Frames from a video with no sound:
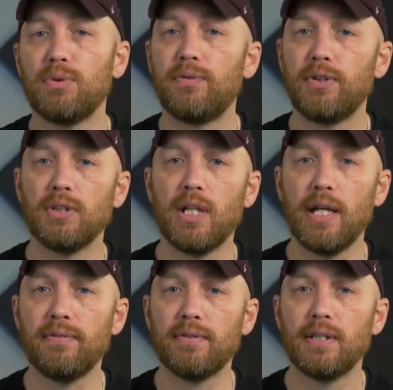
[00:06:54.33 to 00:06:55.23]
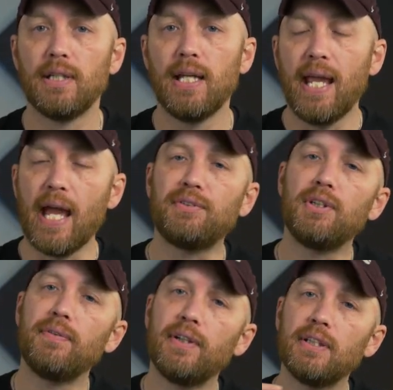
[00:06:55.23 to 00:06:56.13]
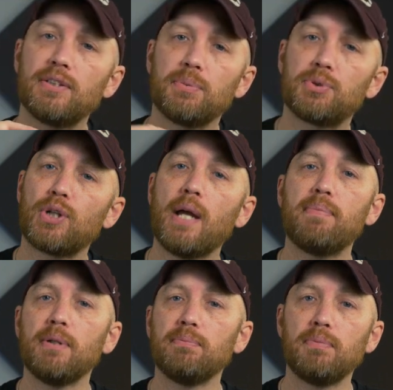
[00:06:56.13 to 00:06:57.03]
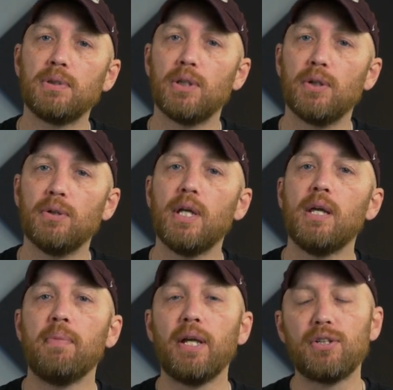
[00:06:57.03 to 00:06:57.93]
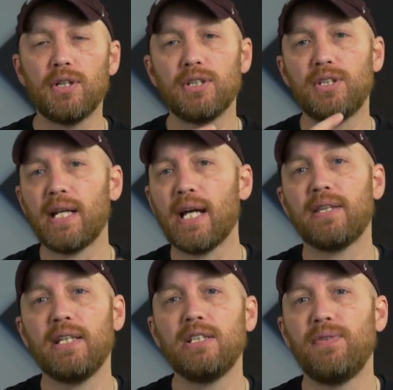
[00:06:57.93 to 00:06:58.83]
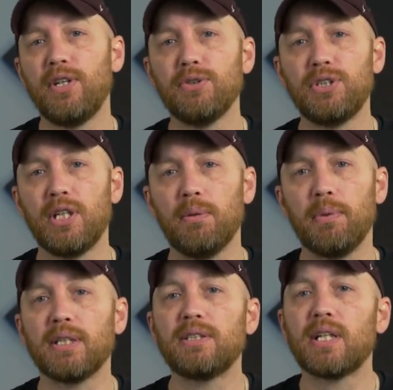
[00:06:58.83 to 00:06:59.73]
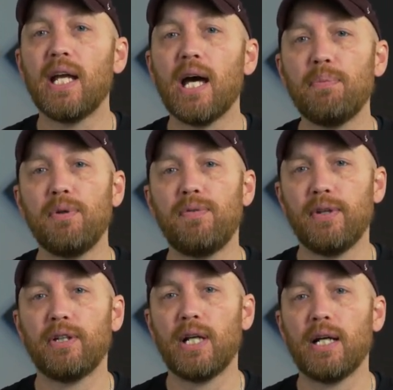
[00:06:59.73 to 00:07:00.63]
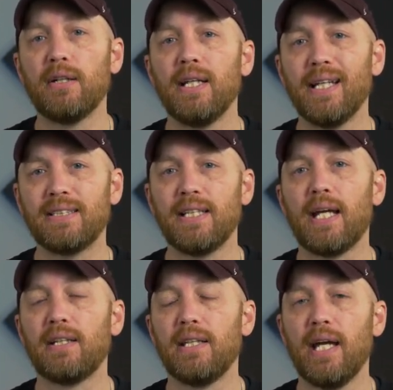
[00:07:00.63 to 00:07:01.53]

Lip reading: will for your life, after you've hit the subscribe button below, make sure to check out these videos here because they're going to help you figure out exactly